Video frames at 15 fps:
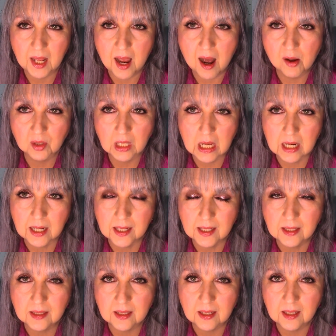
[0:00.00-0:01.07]

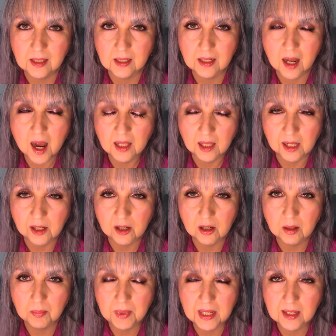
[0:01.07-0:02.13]
outlined in
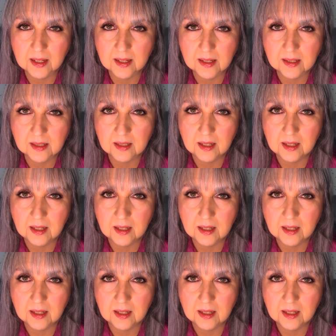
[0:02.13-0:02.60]
eyeliner because